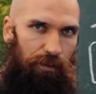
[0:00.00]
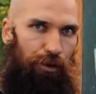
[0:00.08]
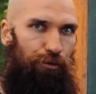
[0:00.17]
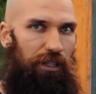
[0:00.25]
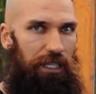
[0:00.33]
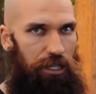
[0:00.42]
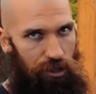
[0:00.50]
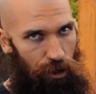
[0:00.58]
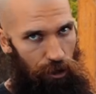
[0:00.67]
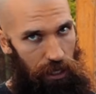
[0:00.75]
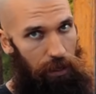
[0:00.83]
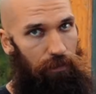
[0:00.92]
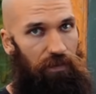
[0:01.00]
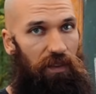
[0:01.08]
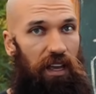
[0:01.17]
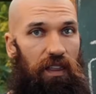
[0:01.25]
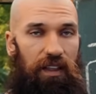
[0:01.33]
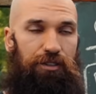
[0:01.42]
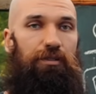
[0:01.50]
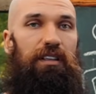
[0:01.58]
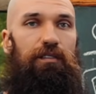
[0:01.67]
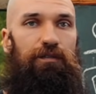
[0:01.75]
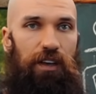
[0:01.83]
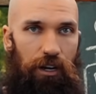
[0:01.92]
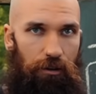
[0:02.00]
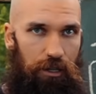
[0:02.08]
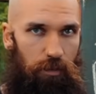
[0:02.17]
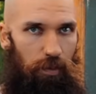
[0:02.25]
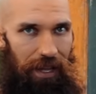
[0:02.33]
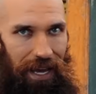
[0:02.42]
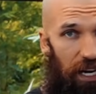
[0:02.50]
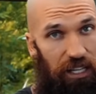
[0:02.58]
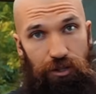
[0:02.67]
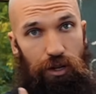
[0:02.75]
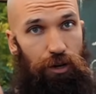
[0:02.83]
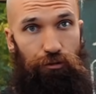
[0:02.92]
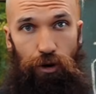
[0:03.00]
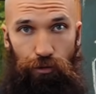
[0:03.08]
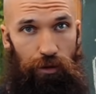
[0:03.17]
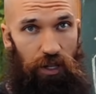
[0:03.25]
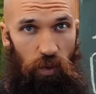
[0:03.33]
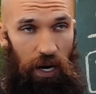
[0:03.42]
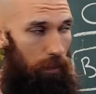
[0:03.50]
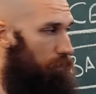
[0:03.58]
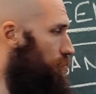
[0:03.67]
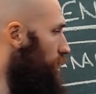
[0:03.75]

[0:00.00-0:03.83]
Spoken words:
them, they're really sturdy. That's a really vigorous plant, and it's going to grow really well.